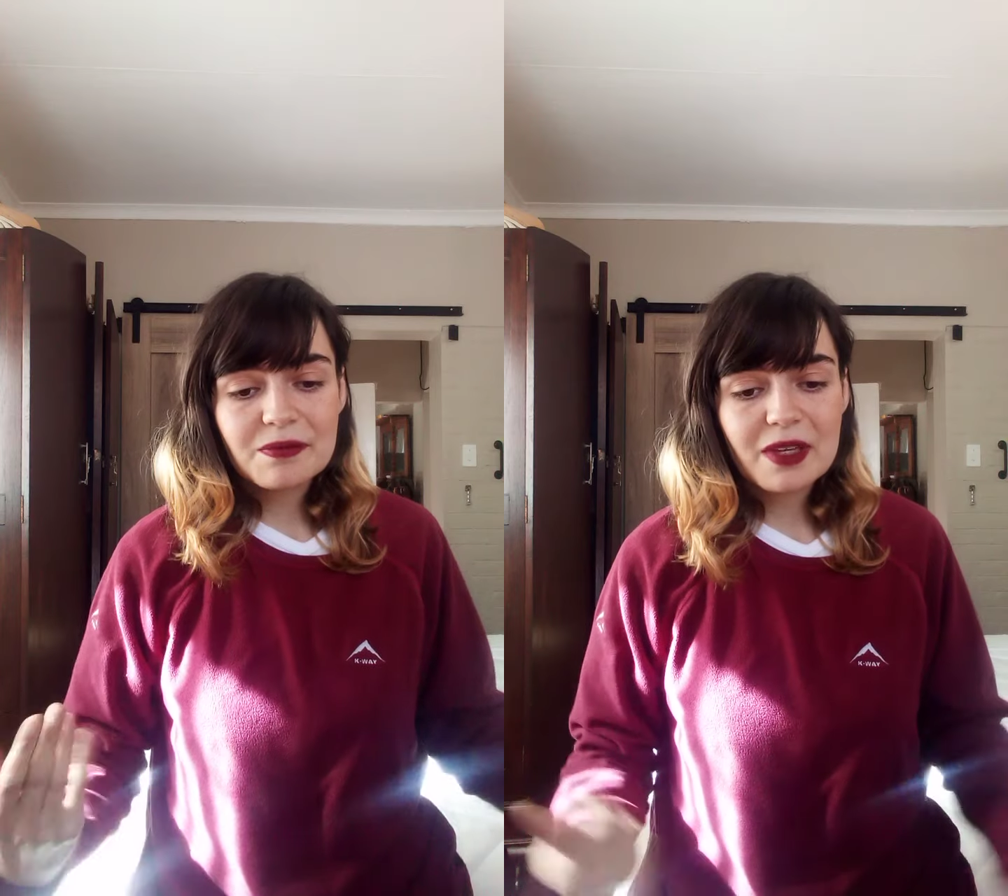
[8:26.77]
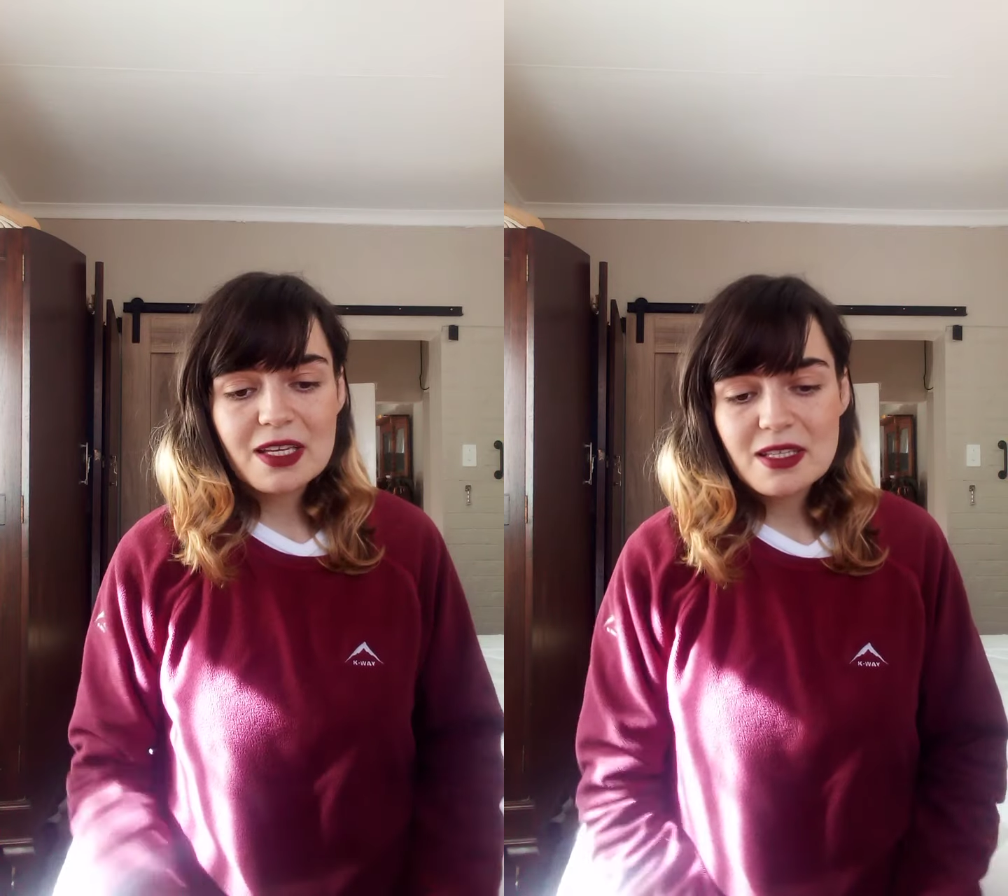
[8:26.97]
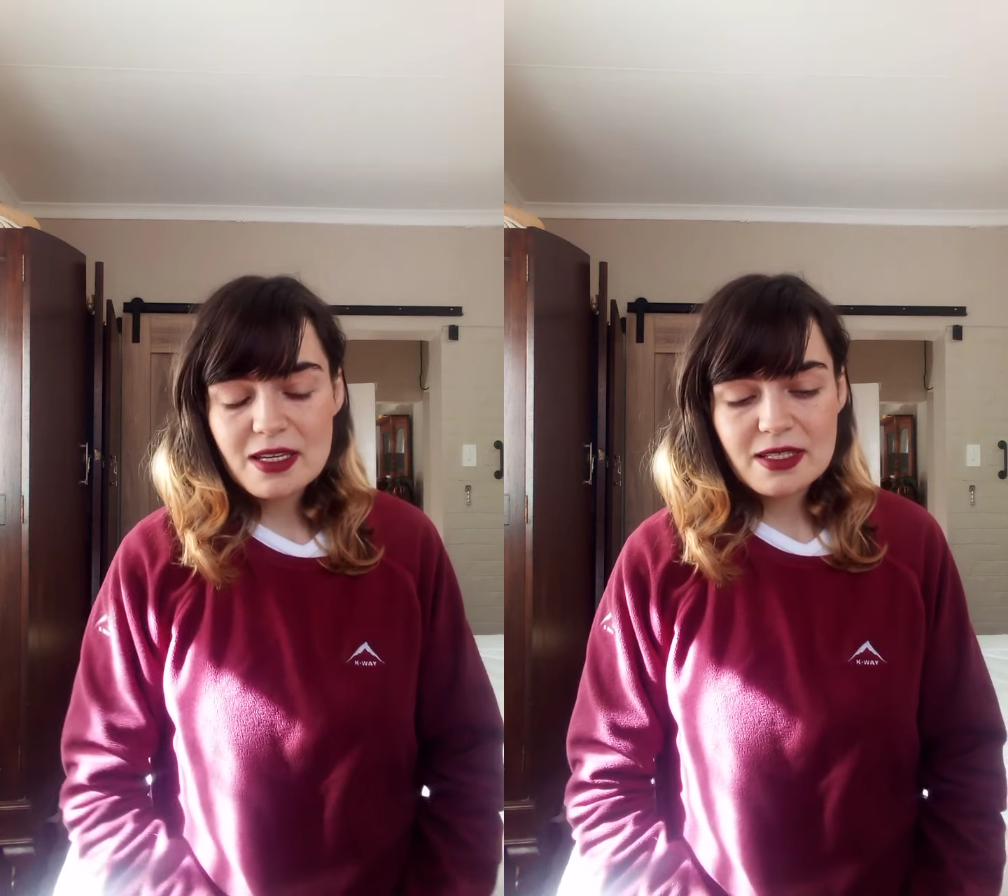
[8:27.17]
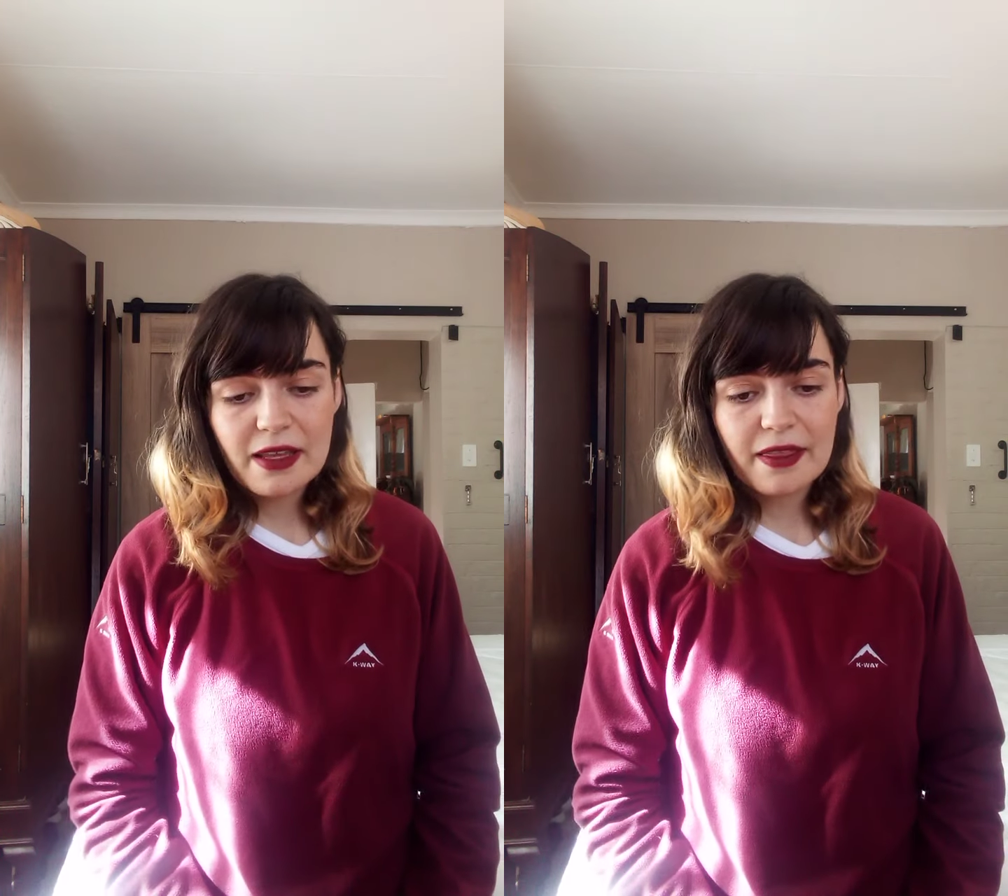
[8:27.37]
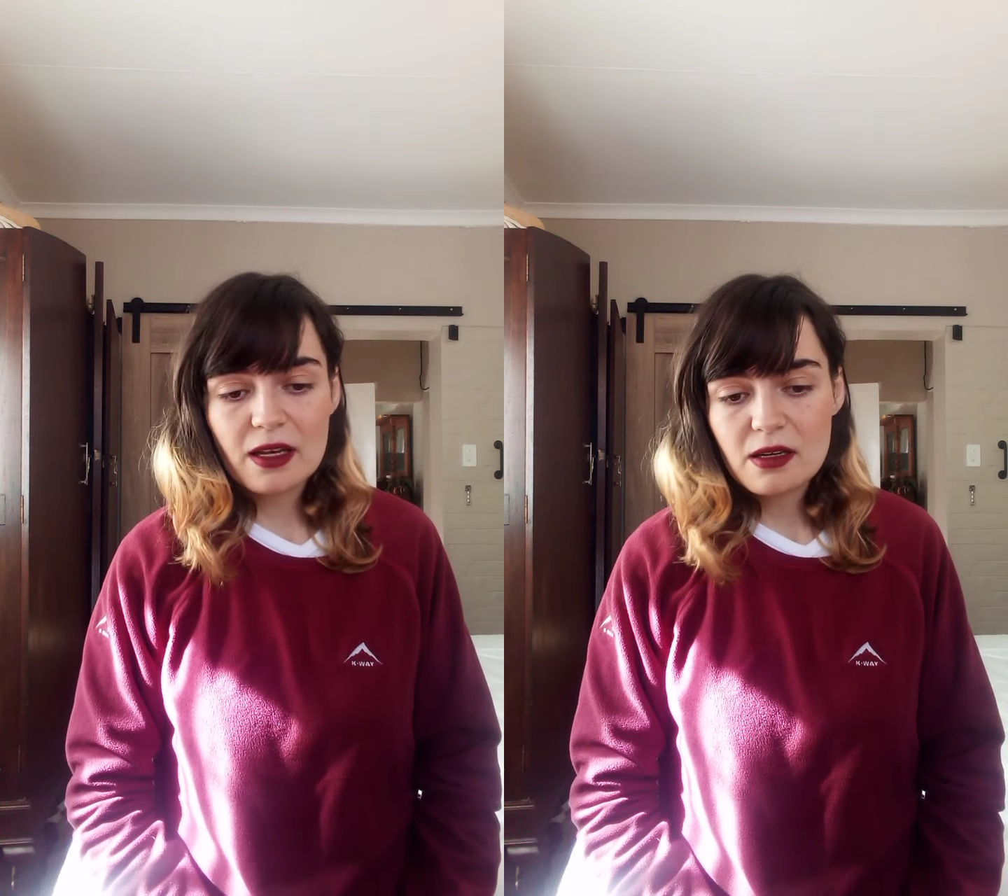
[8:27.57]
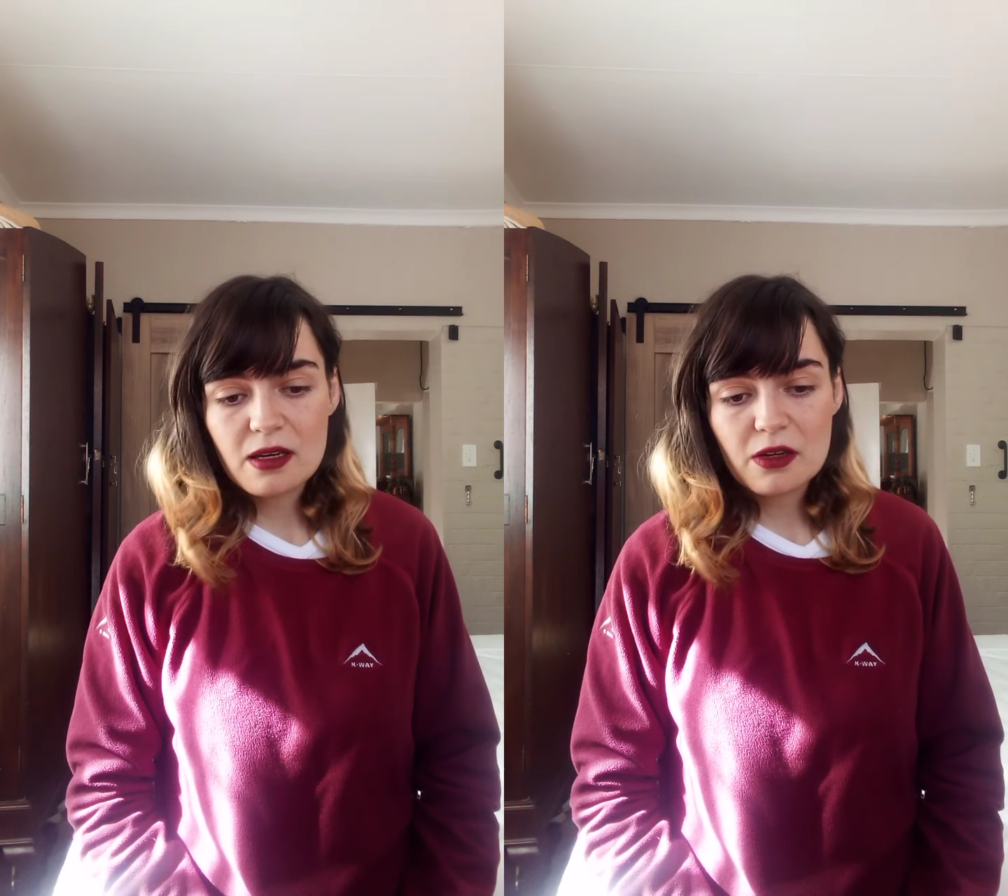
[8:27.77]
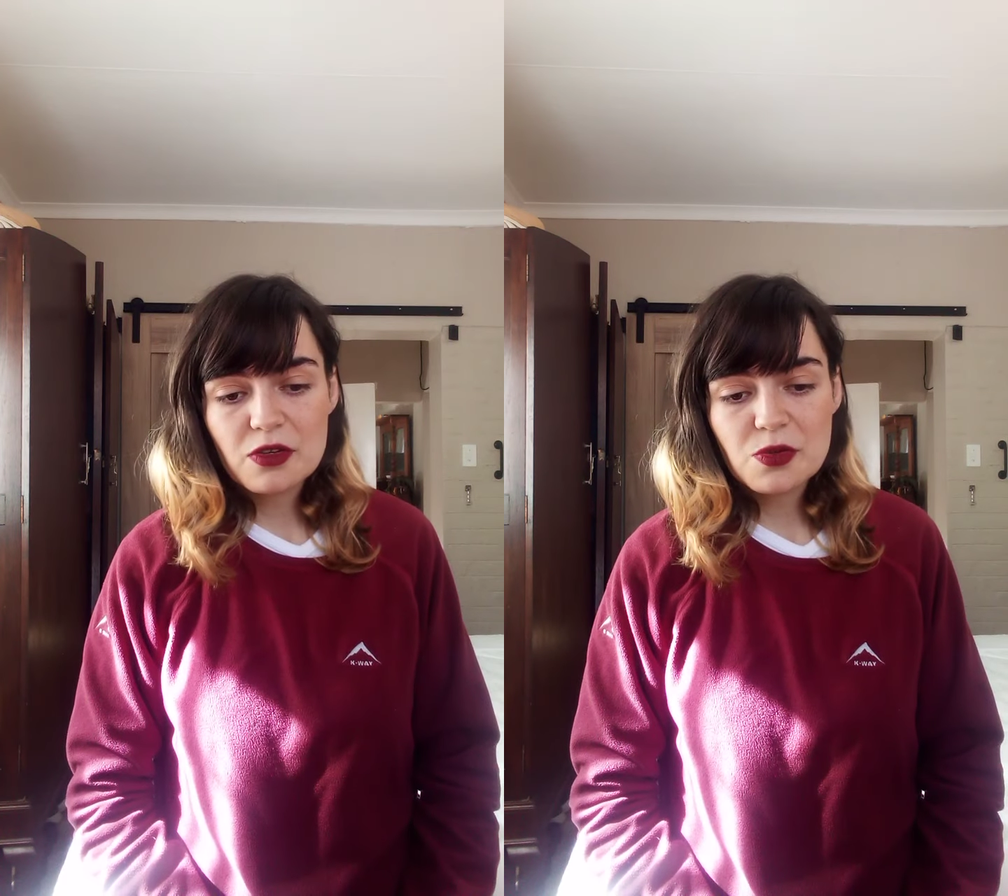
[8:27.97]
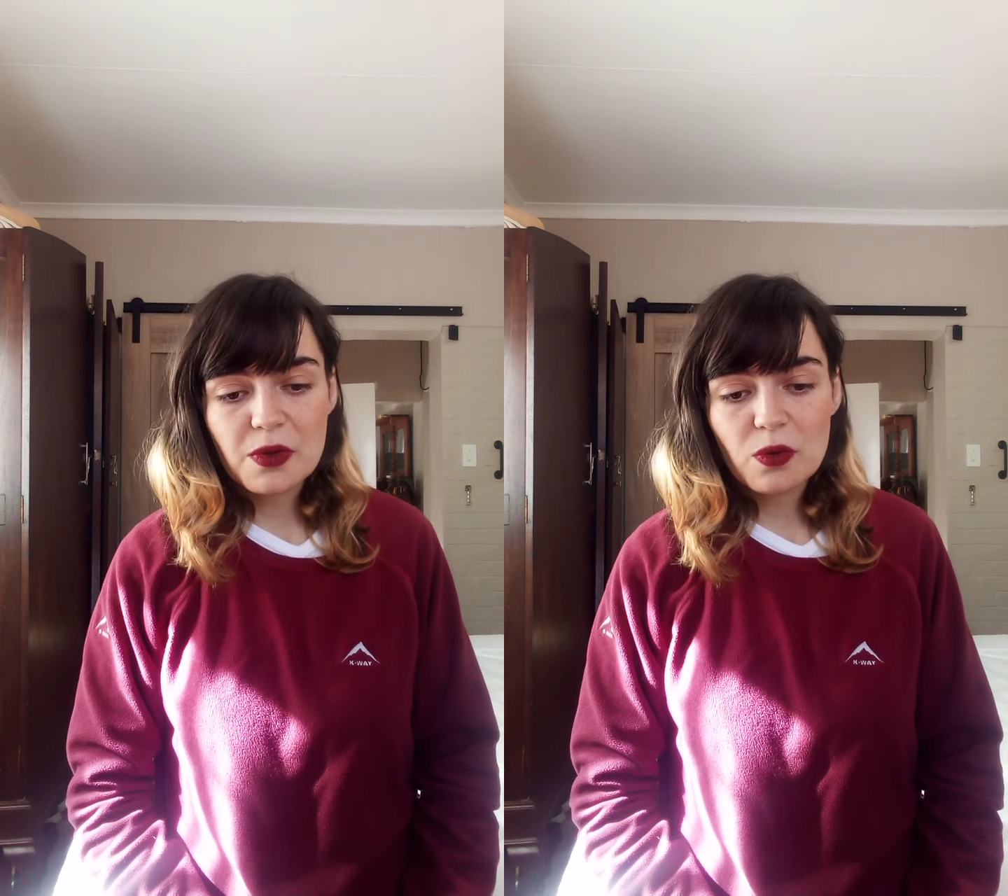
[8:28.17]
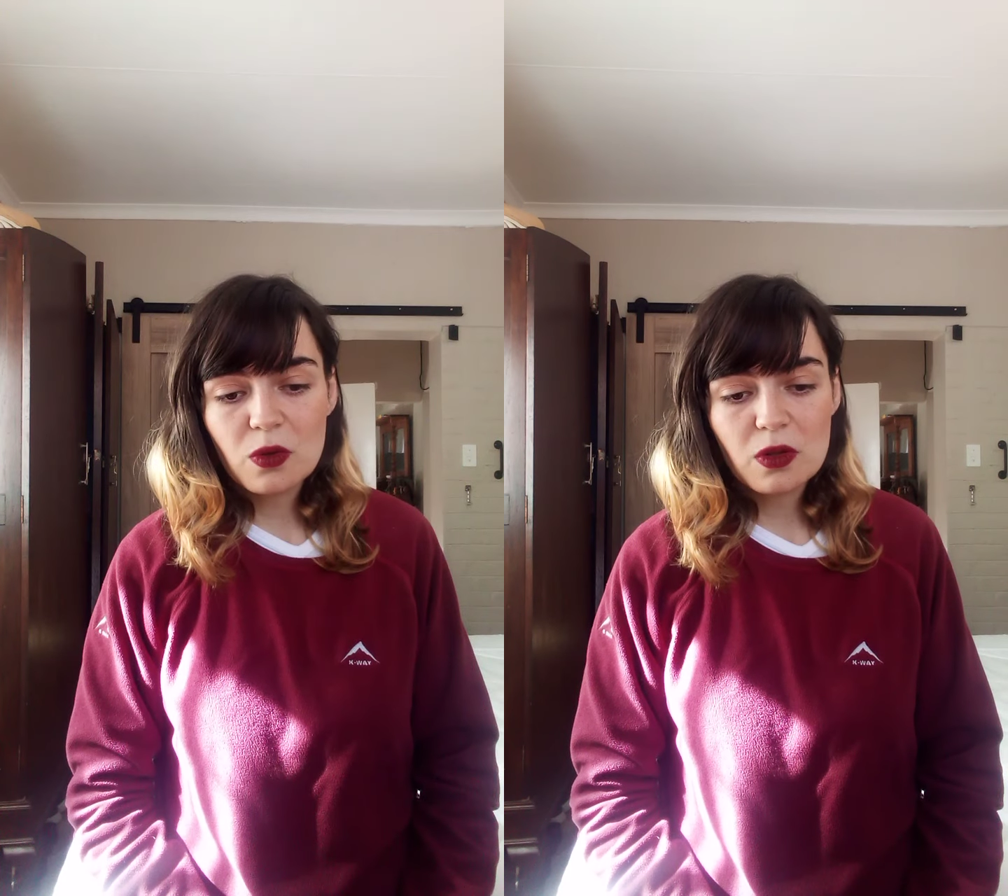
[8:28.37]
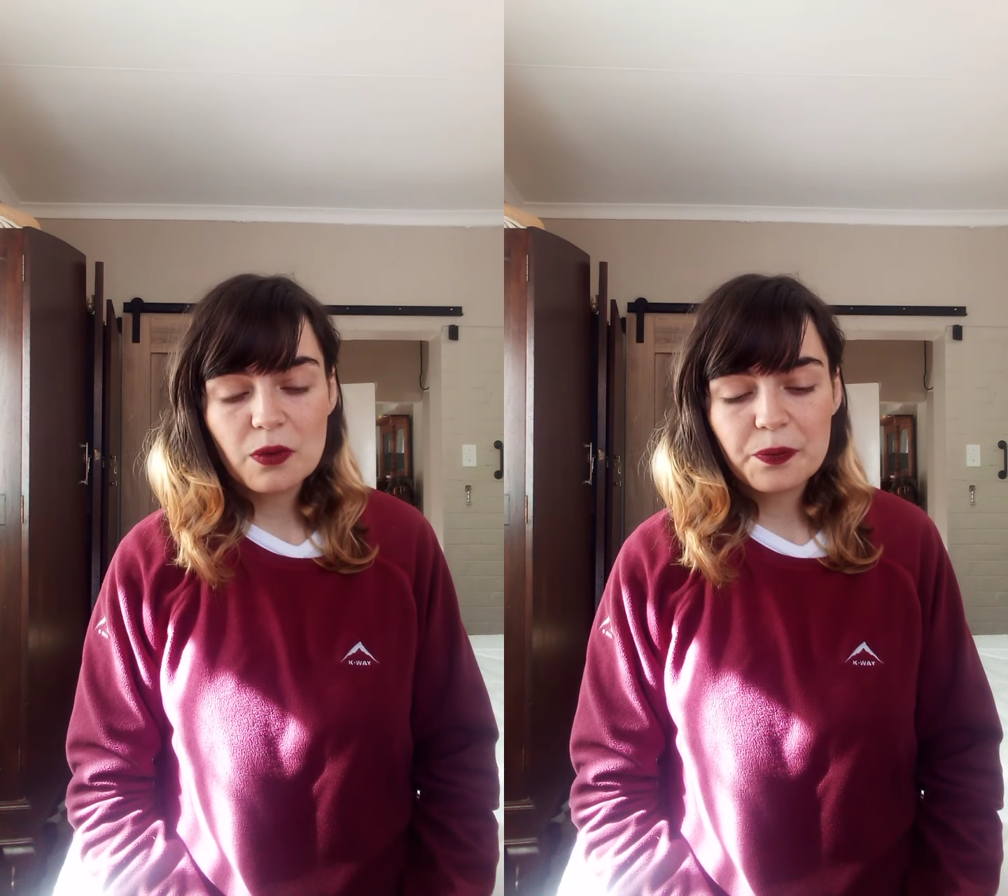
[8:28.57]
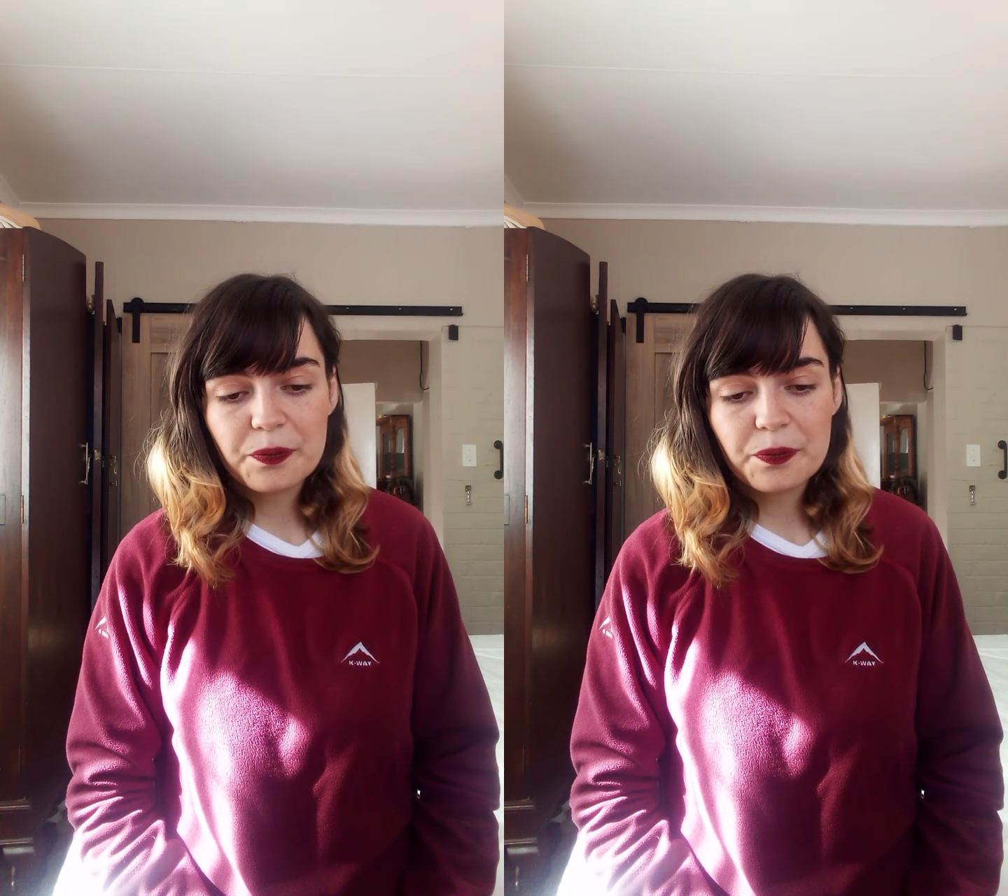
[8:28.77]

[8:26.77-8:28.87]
easier said than done because we're all